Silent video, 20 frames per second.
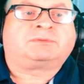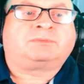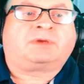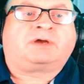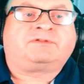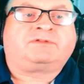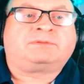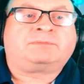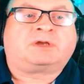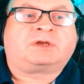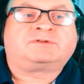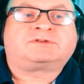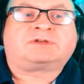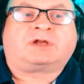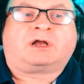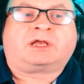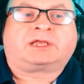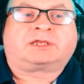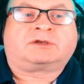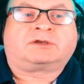of the most
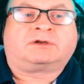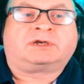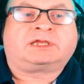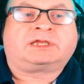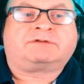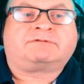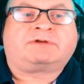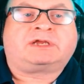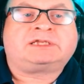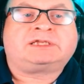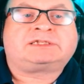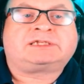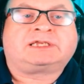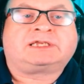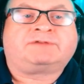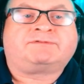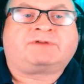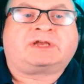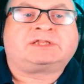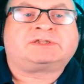iconic
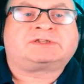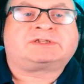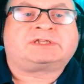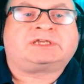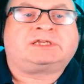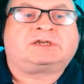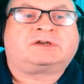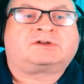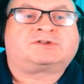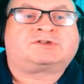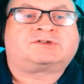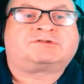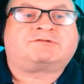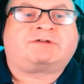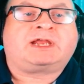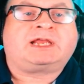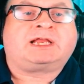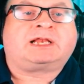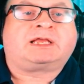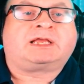racing events in
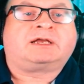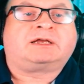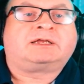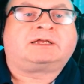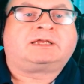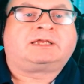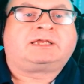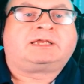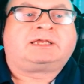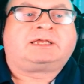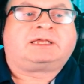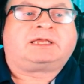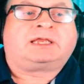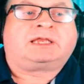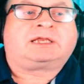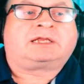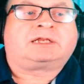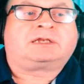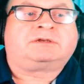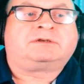Australia,
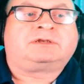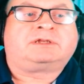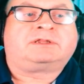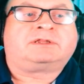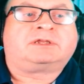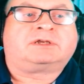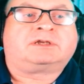including the